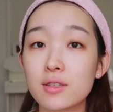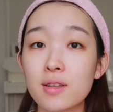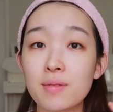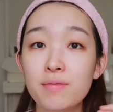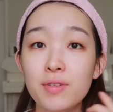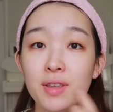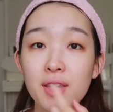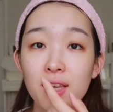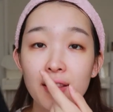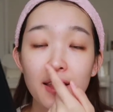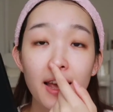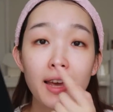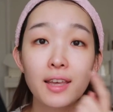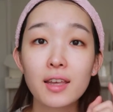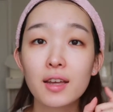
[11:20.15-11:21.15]
So I'm feeling
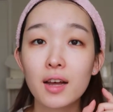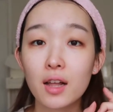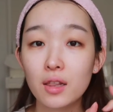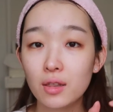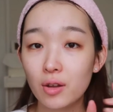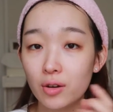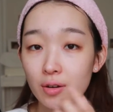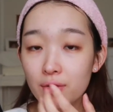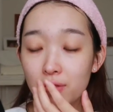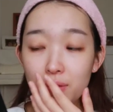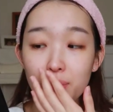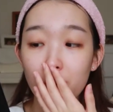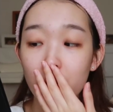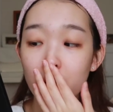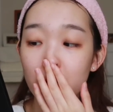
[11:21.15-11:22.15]
like a lot of
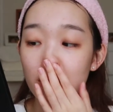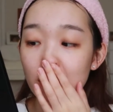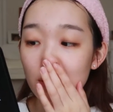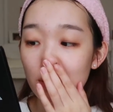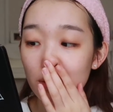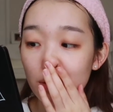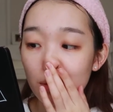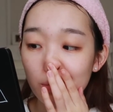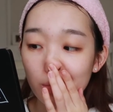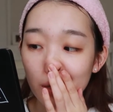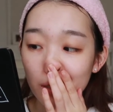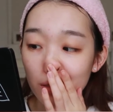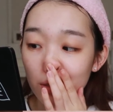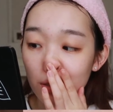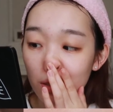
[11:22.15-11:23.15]
the pores look
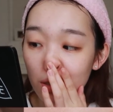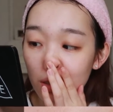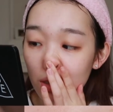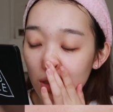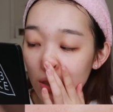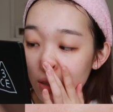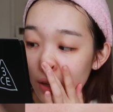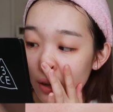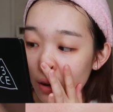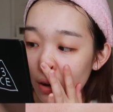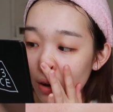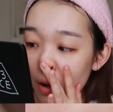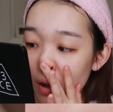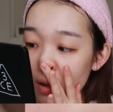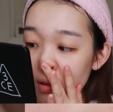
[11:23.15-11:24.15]
much
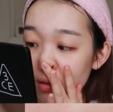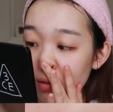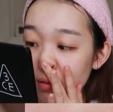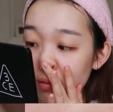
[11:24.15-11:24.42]
clearer,